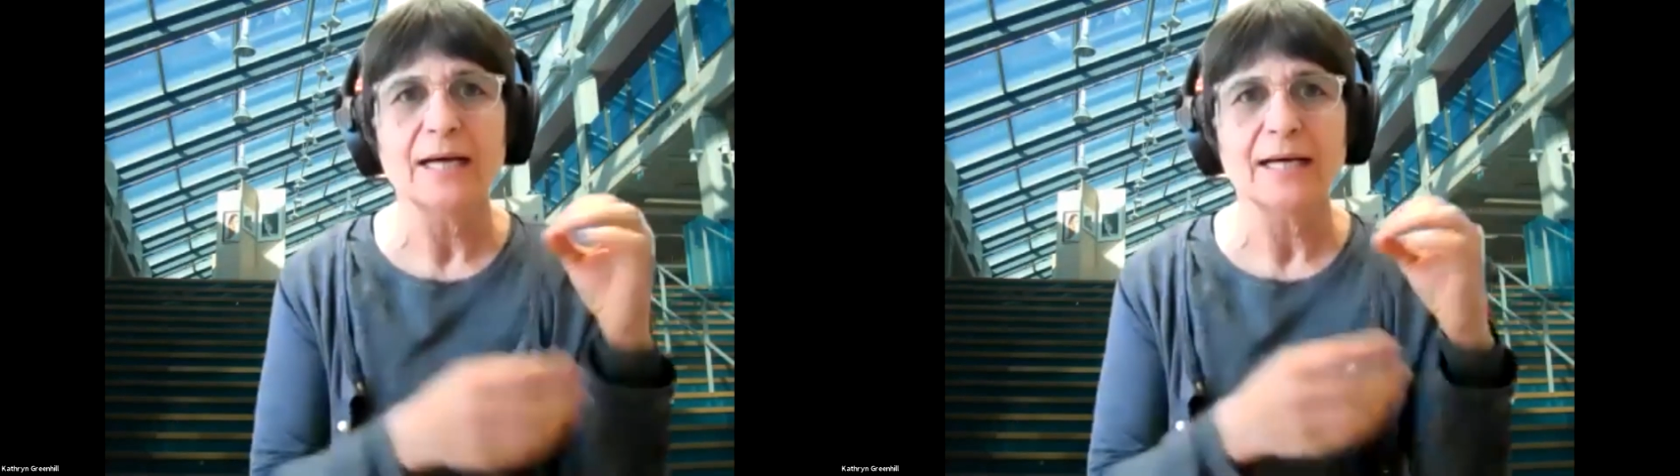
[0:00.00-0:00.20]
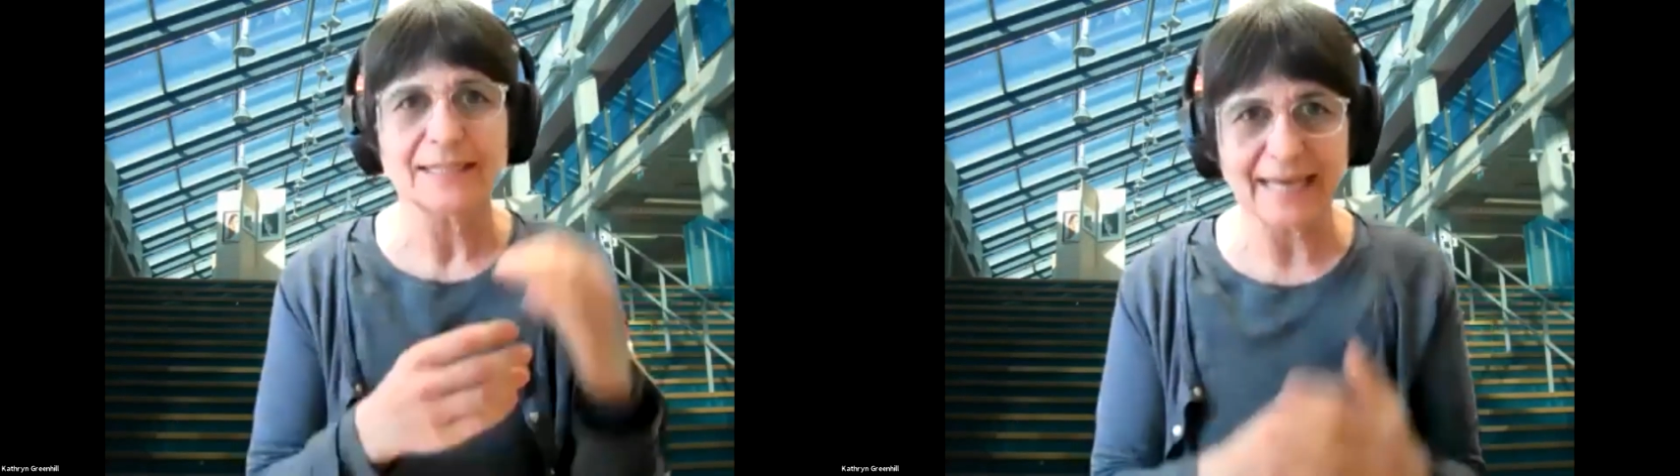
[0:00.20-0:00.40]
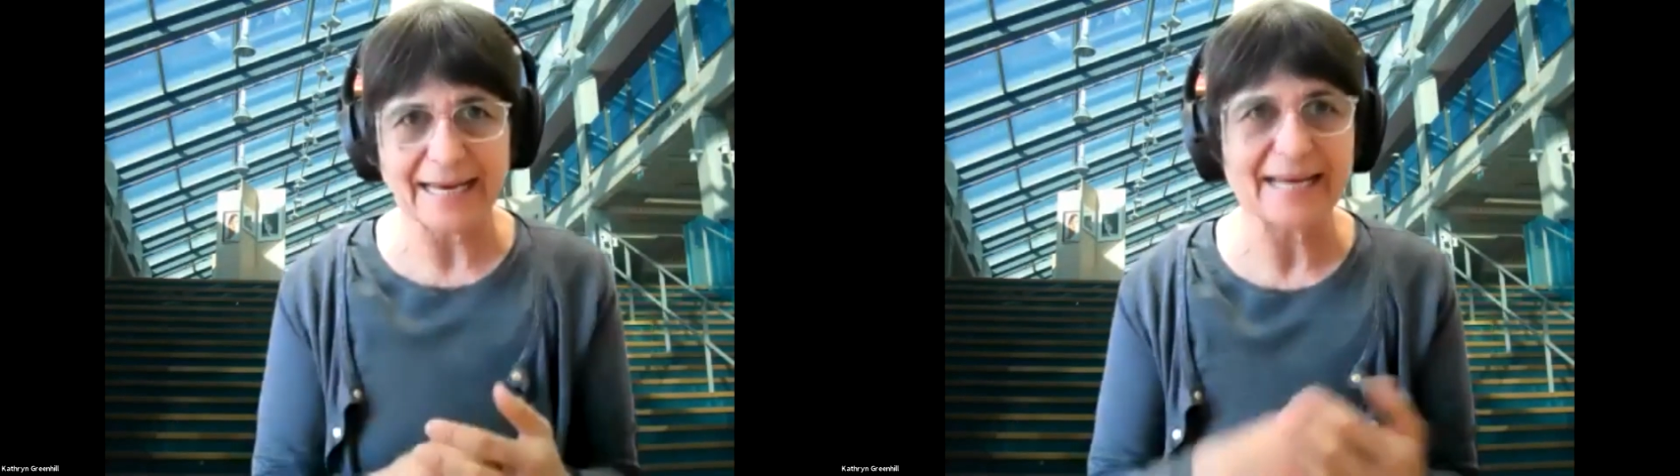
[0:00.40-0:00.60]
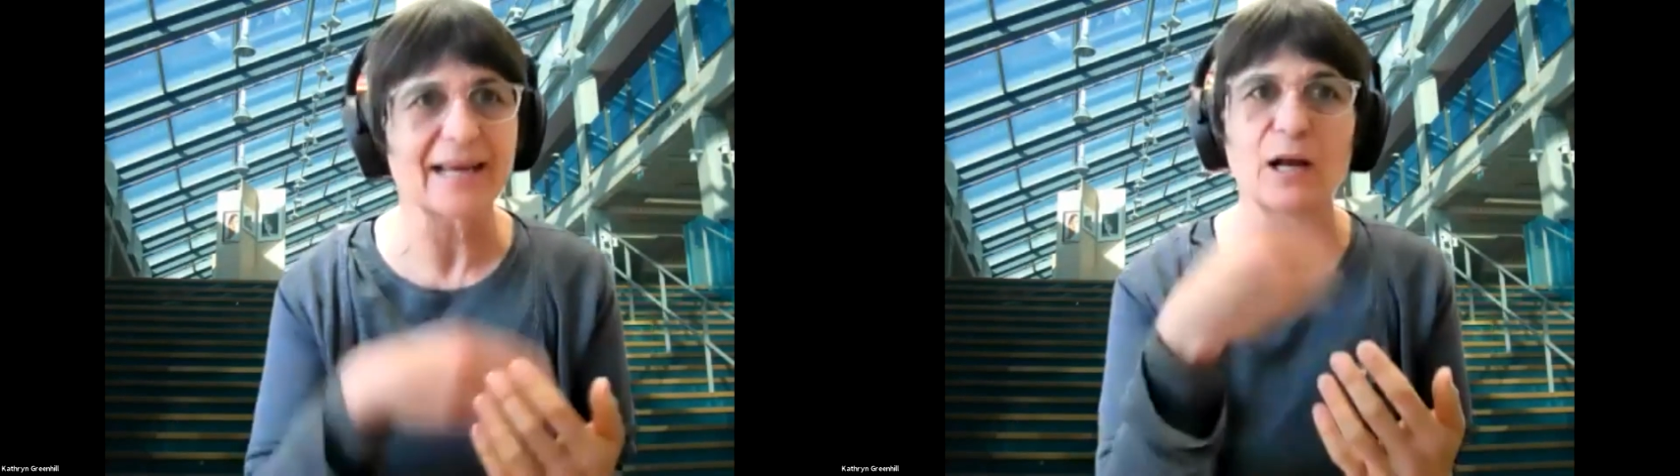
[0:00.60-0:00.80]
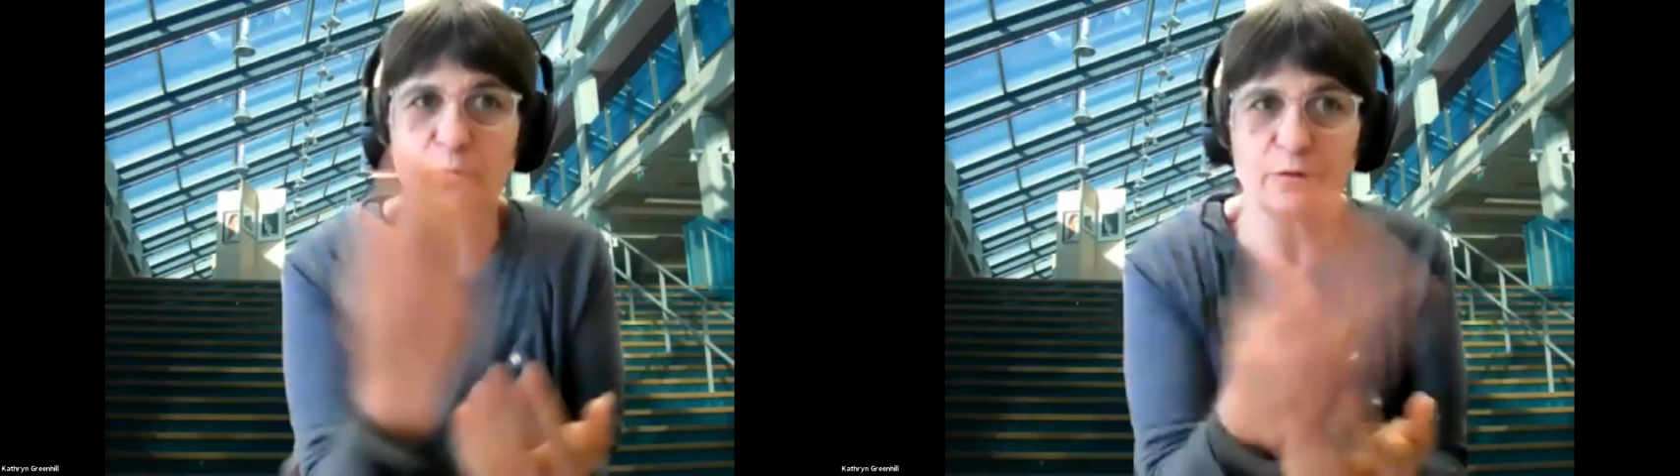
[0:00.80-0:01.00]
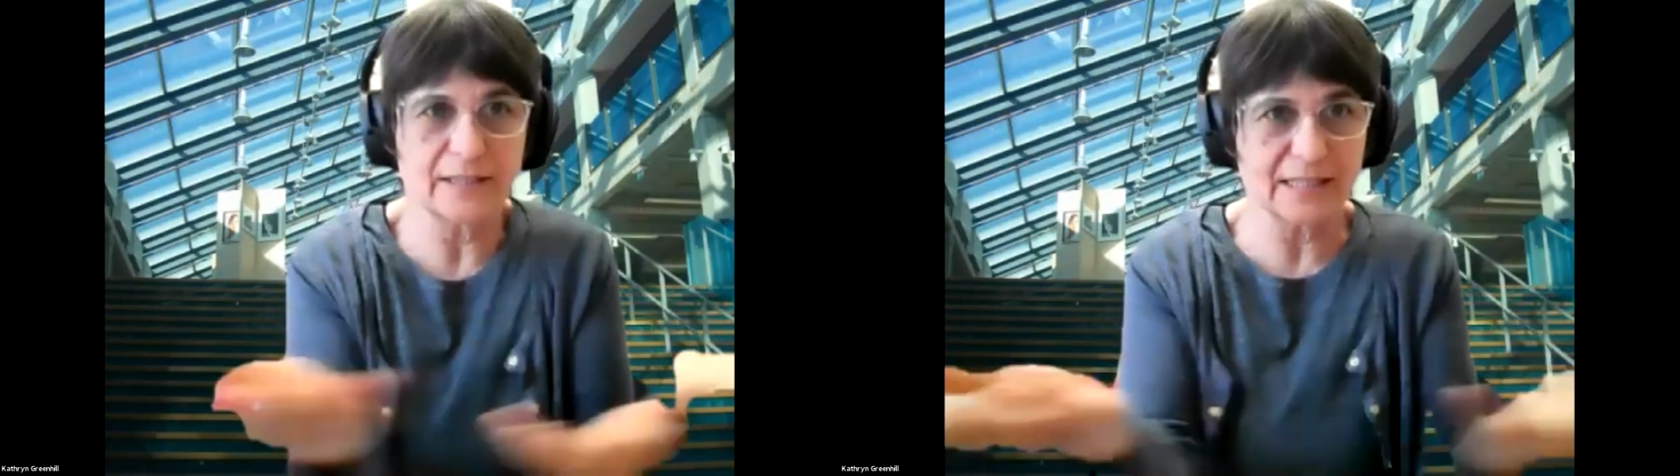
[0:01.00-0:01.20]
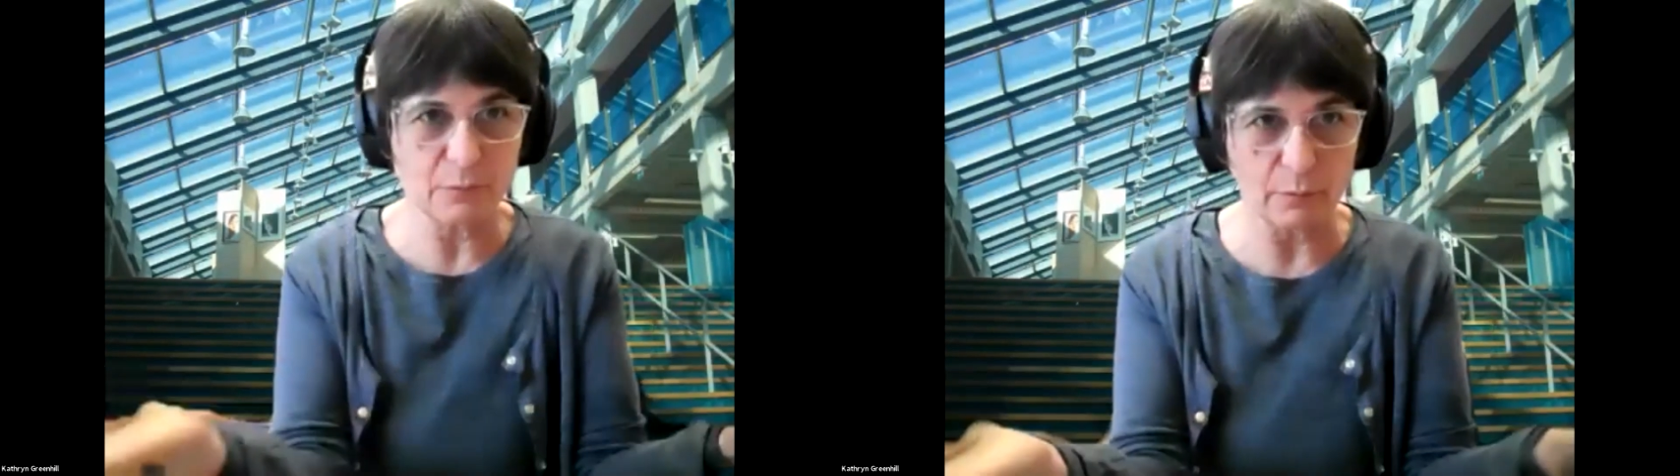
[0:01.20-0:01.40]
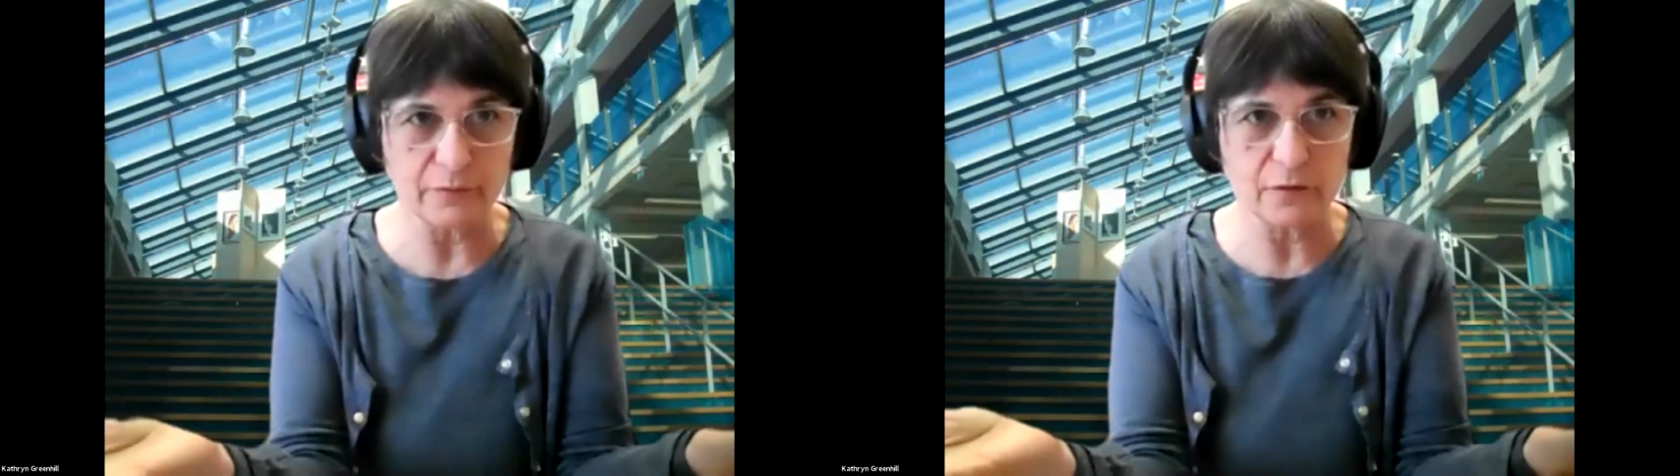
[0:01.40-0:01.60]
saying, look, this is
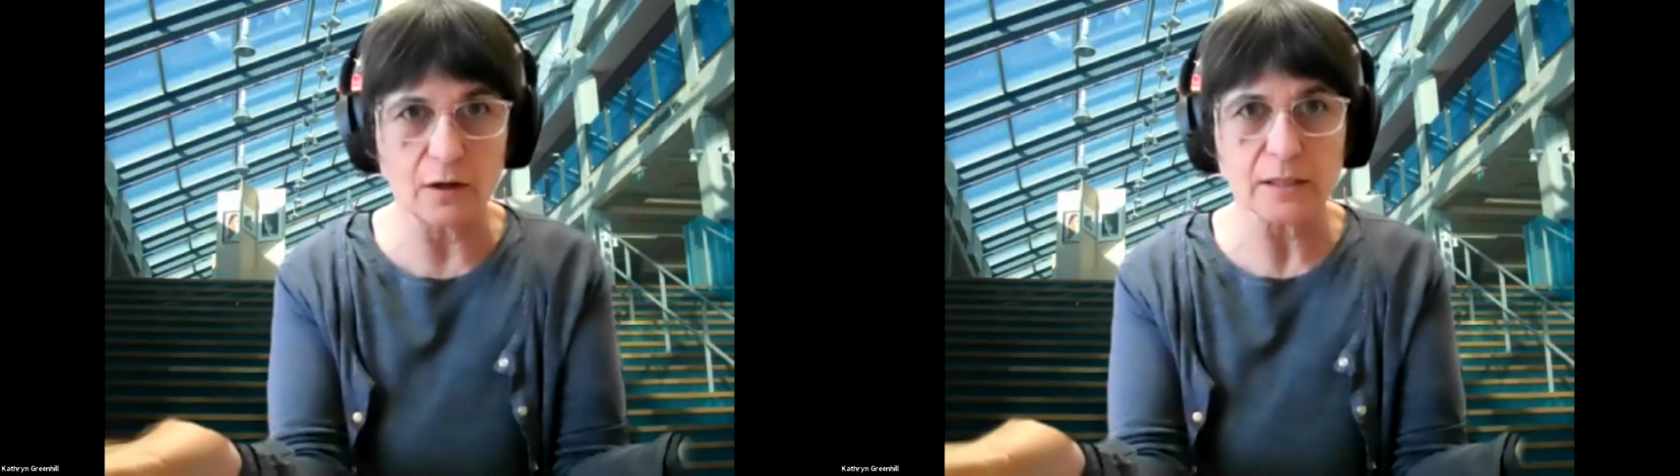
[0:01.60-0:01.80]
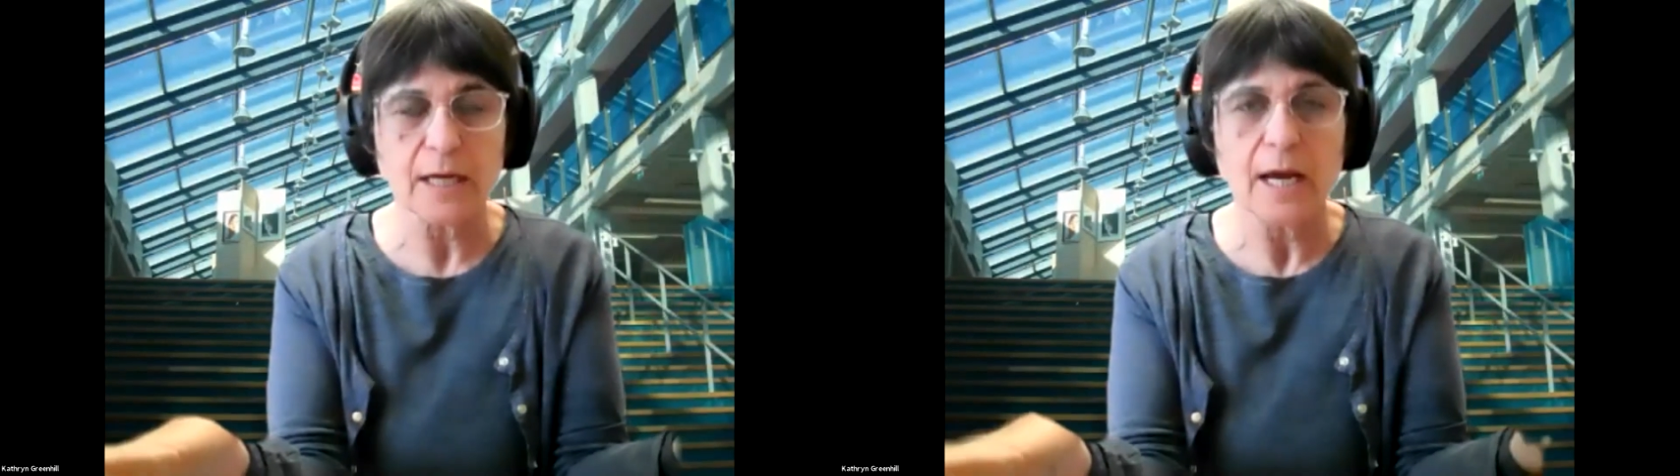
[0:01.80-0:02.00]
what we've got.